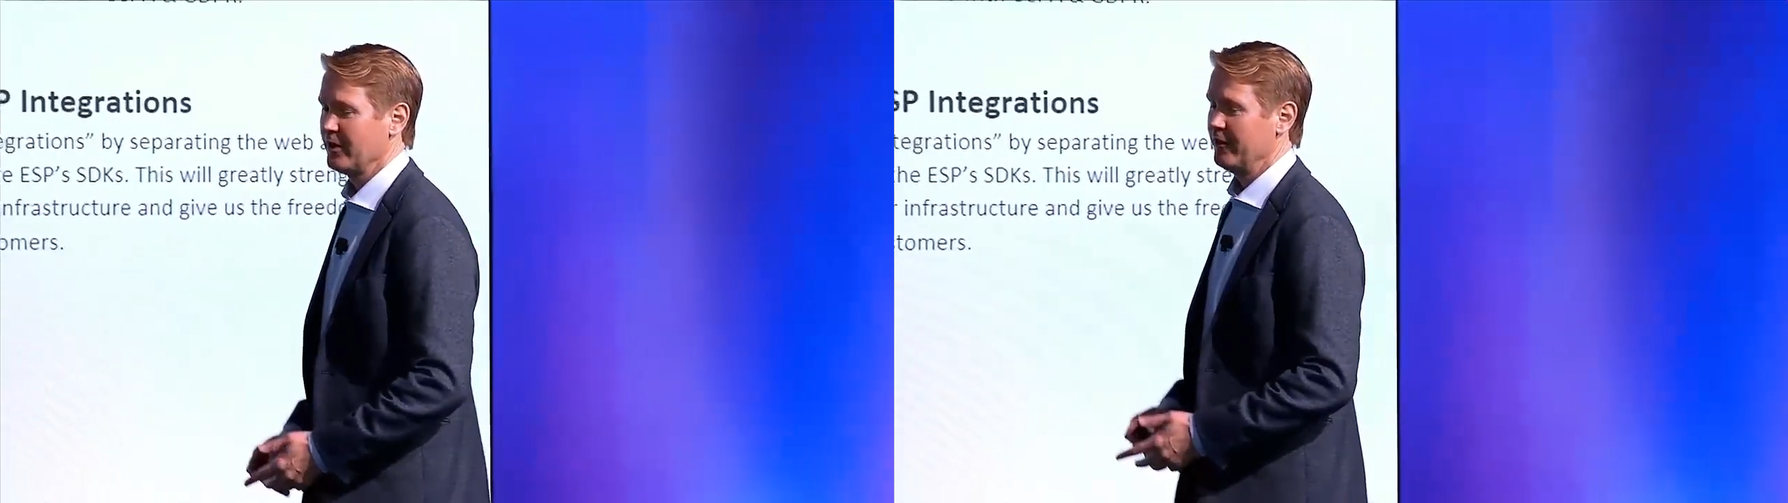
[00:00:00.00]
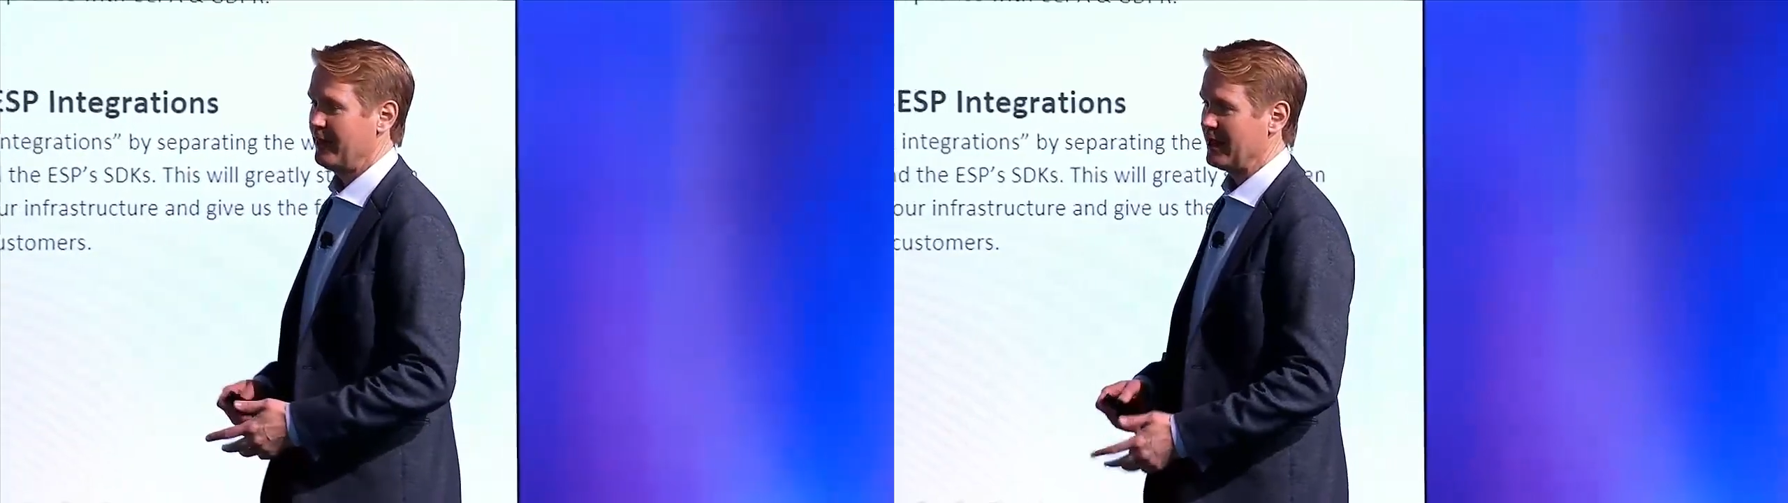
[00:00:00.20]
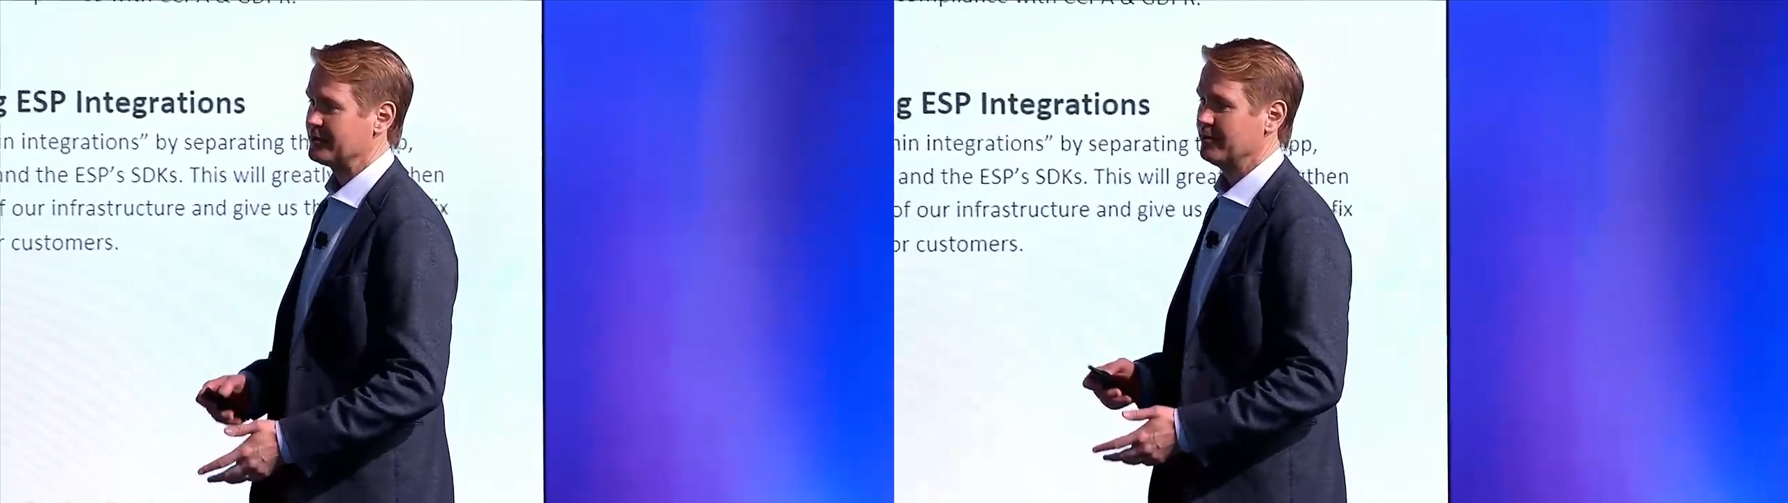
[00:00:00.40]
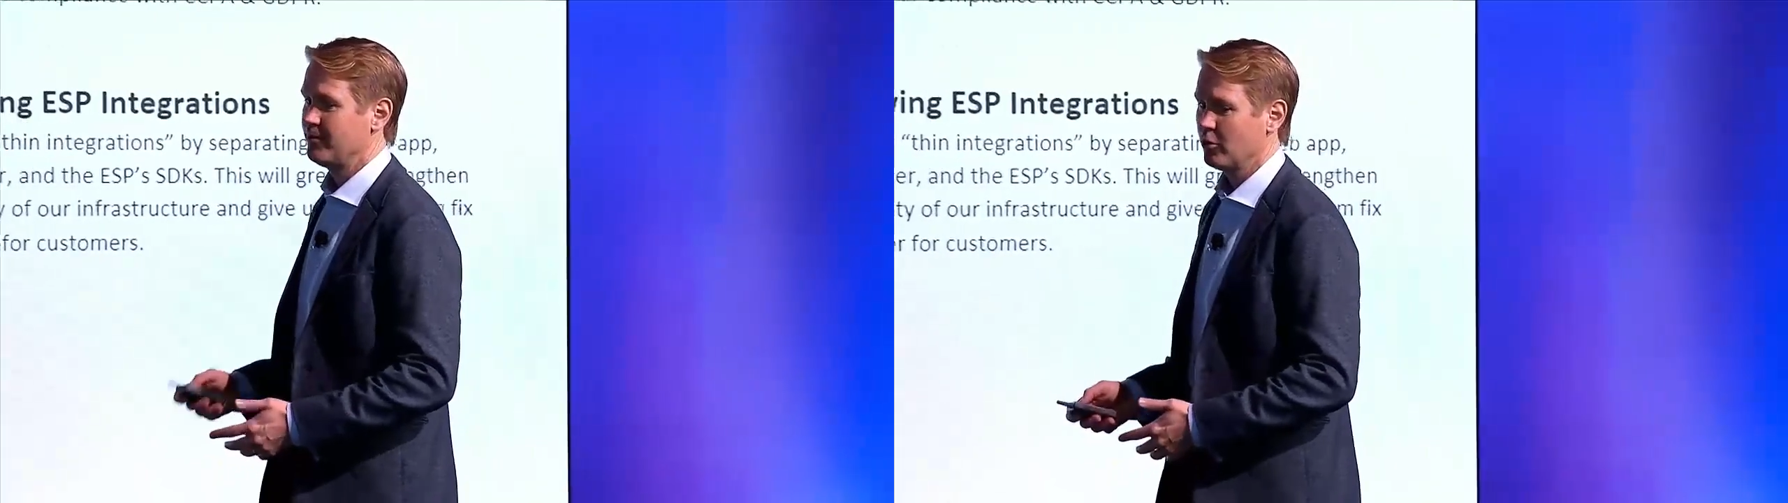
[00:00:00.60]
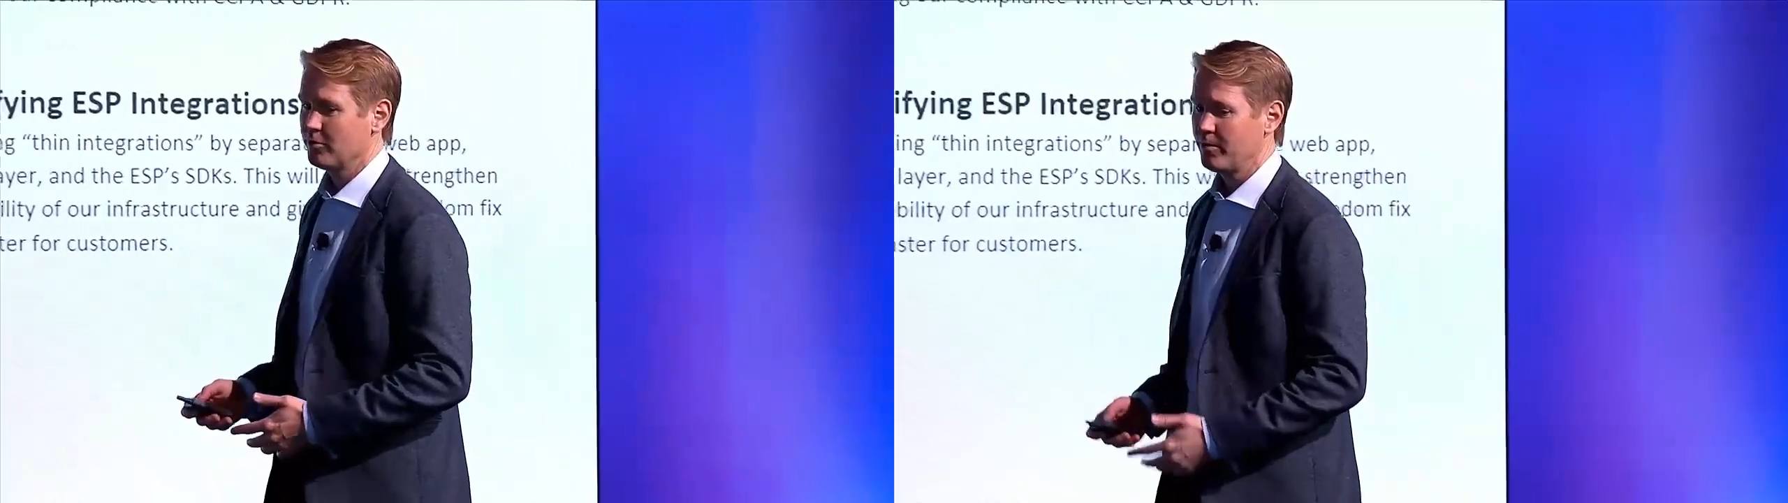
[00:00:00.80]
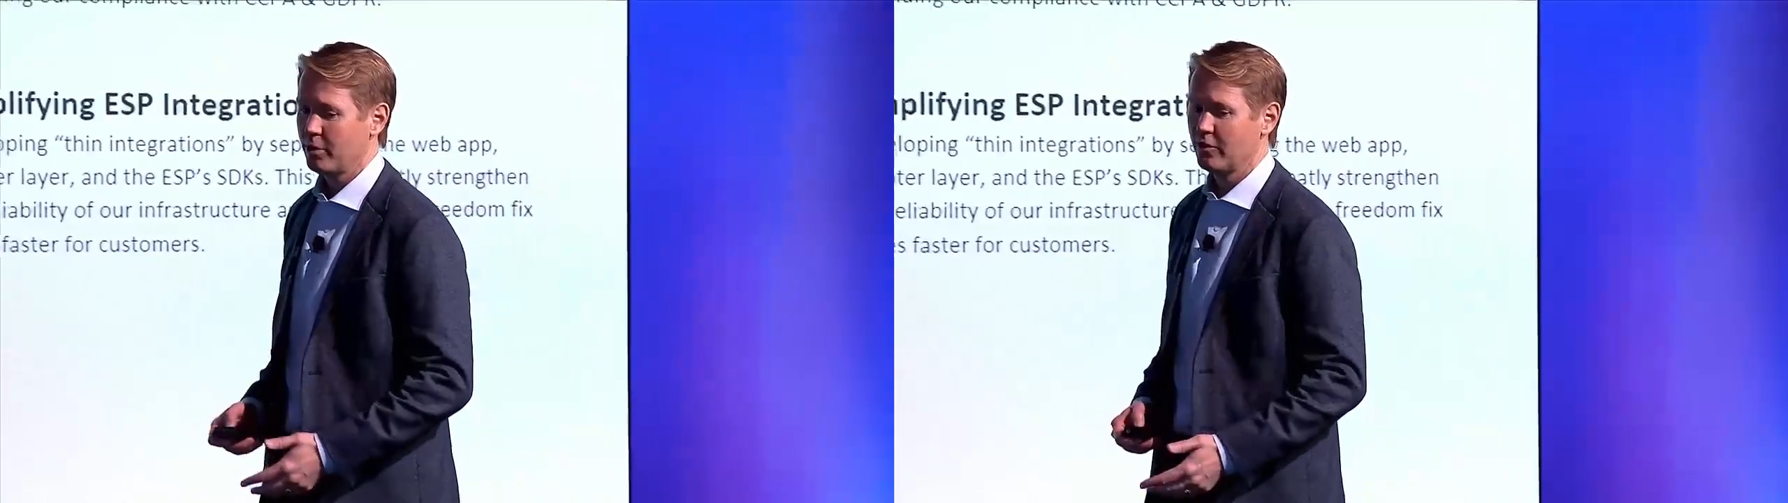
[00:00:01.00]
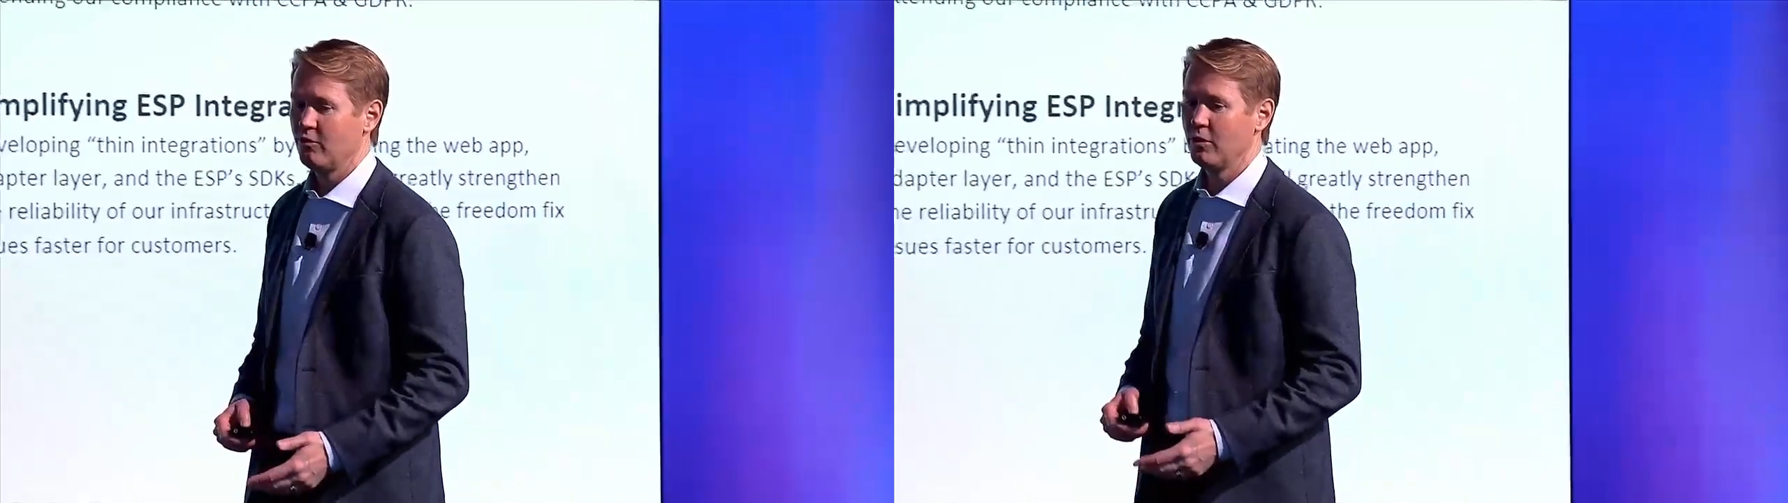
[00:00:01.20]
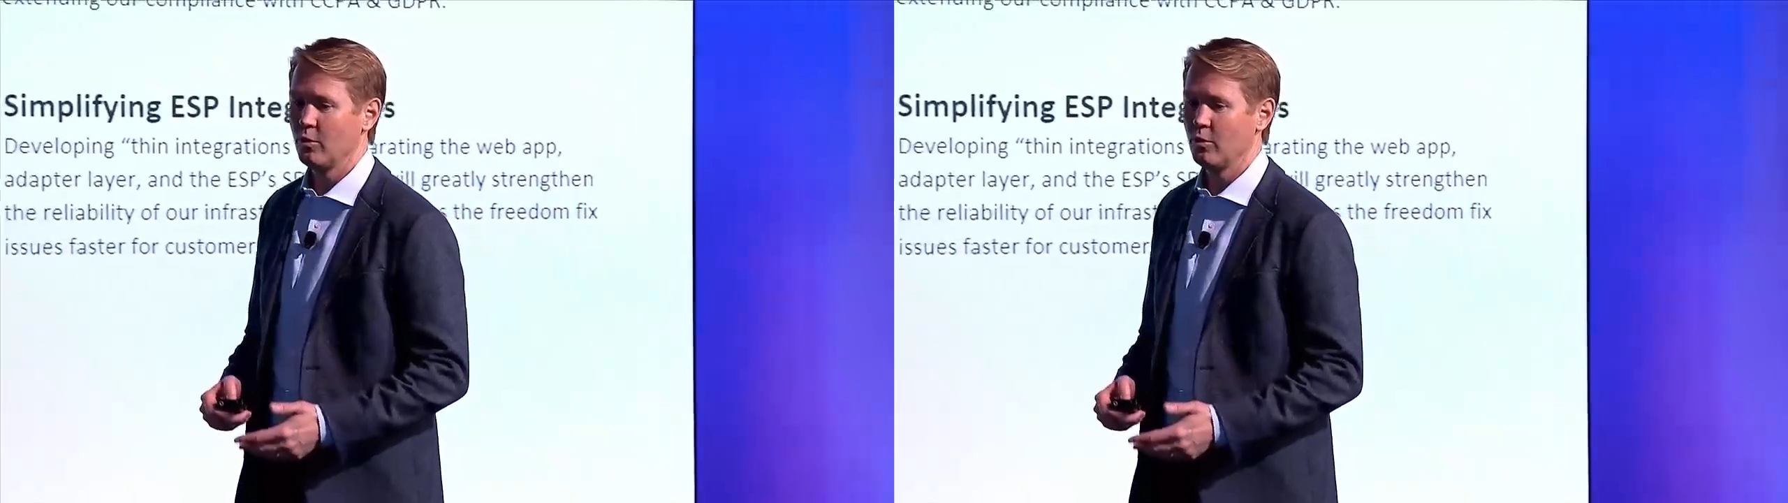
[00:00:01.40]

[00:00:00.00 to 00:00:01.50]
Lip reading: That's an important part of what